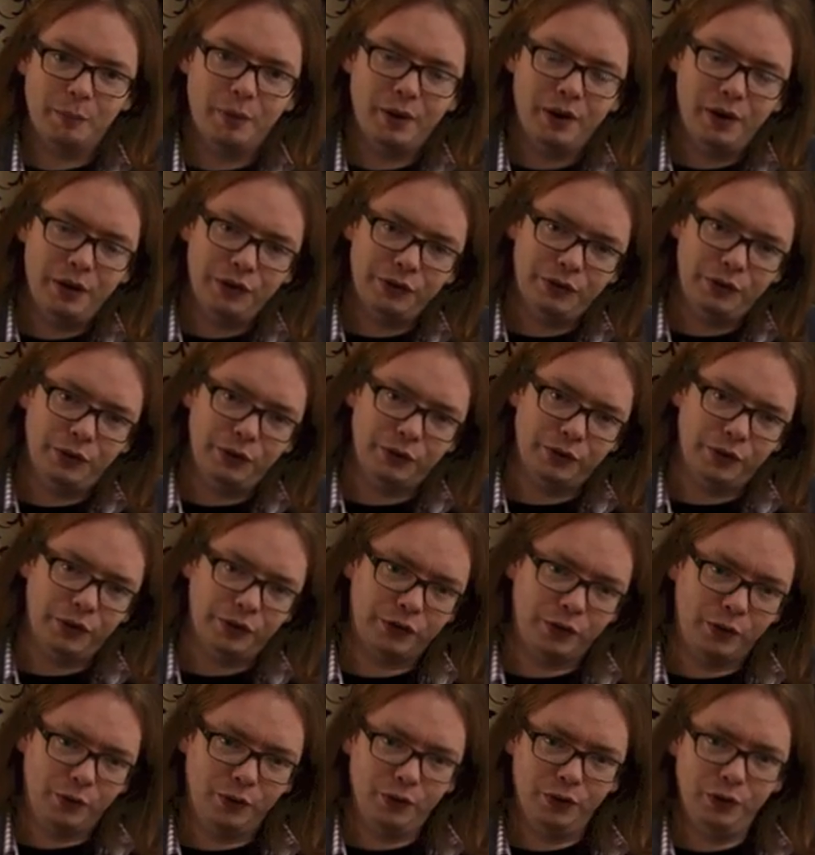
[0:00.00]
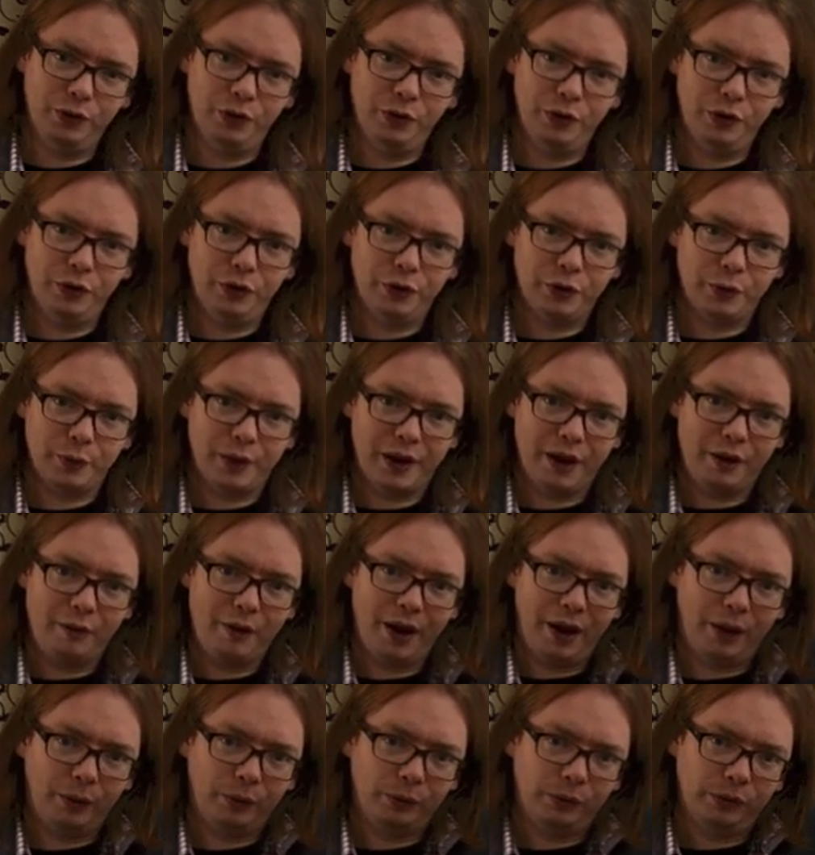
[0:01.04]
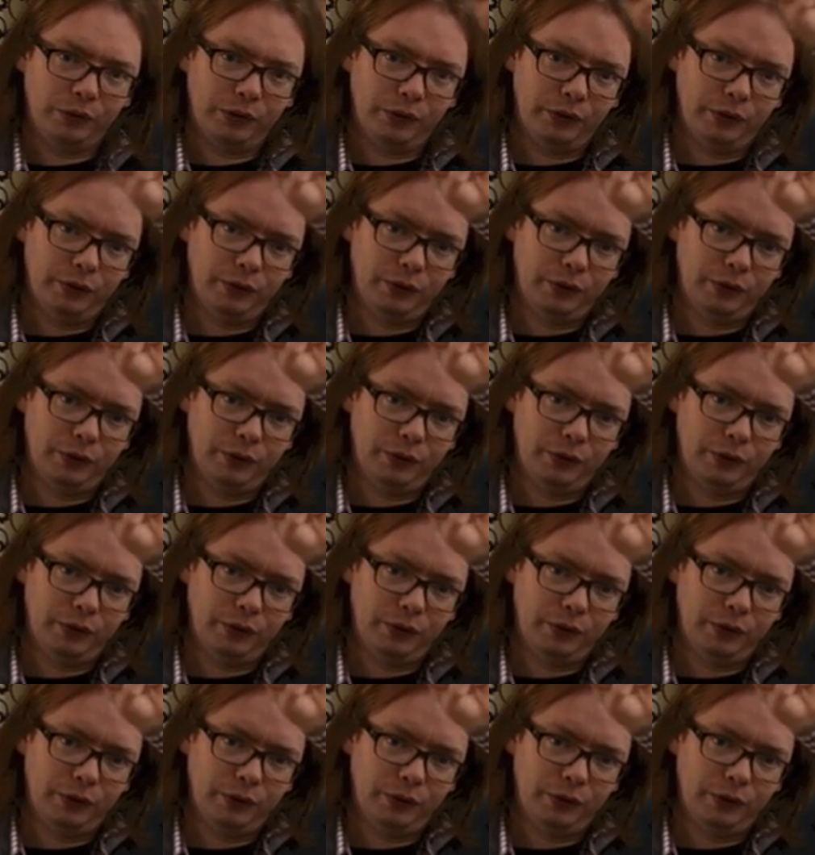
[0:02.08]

particles got to go all the way around,